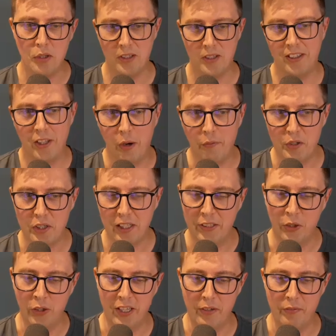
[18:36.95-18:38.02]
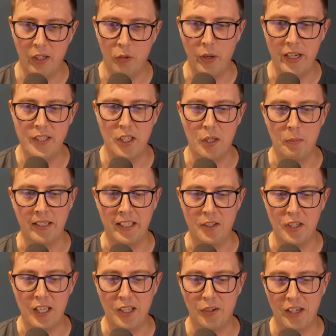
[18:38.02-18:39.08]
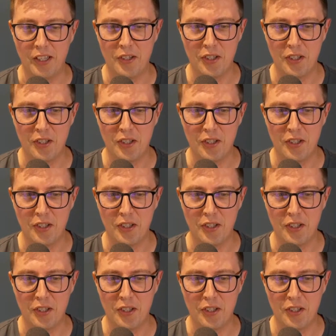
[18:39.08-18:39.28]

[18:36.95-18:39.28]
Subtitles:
obviously not giving away too many secrets,